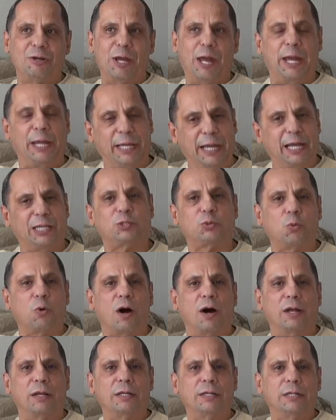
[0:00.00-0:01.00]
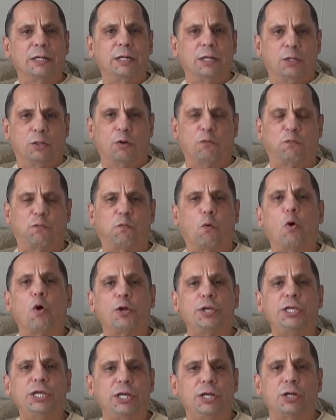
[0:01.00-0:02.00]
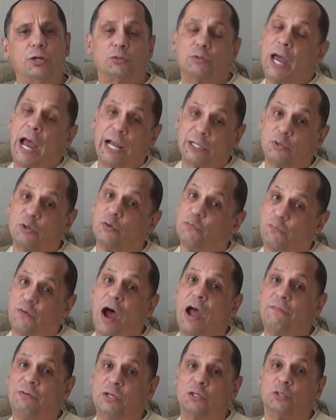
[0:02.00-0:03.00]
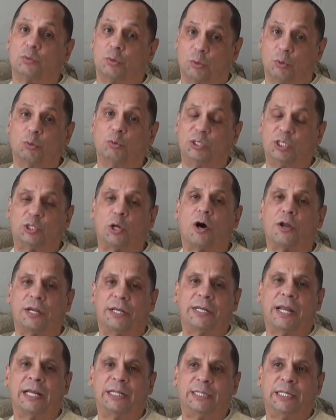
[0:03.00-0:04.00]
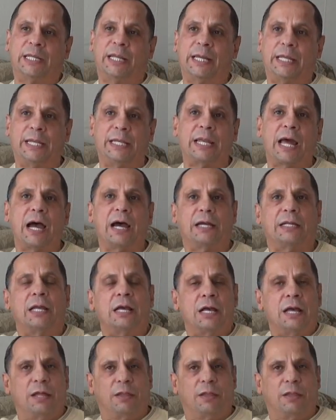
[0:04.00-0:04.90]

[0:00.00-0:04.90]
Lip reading: And guess what? The 4 years, actually the 5 years ago, we started in 1989.